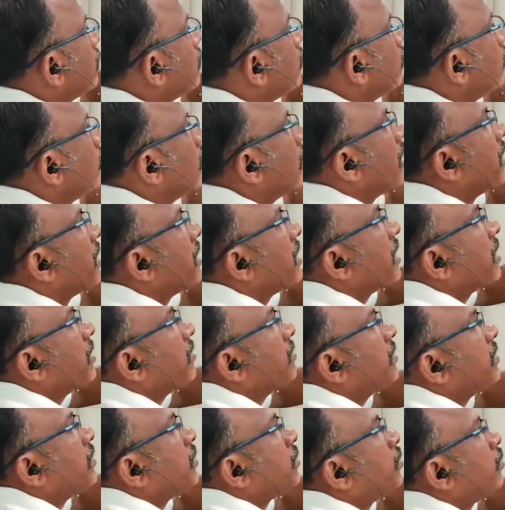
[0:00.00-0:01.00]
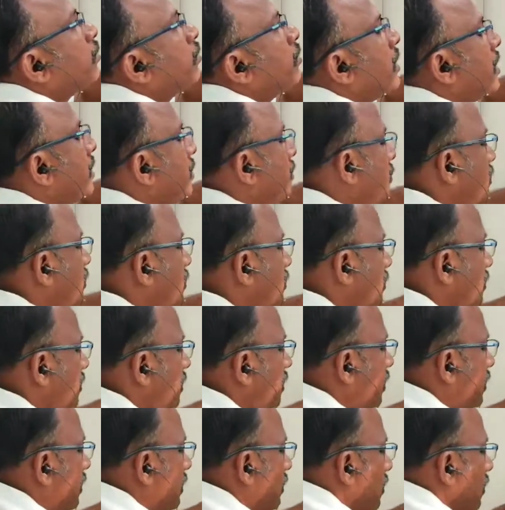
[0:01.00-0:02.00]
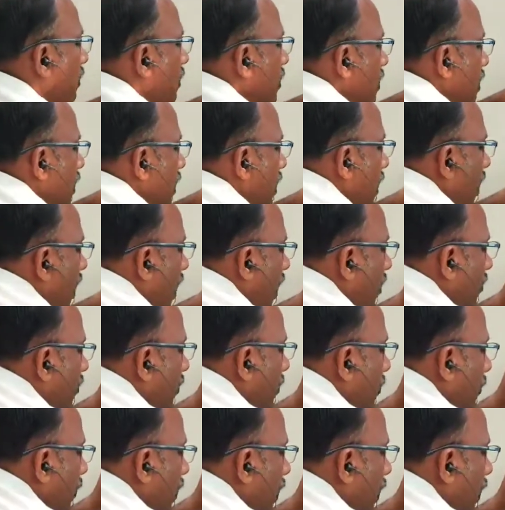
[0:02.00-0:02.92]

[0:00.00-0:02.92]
So I have the 2 edges here. I will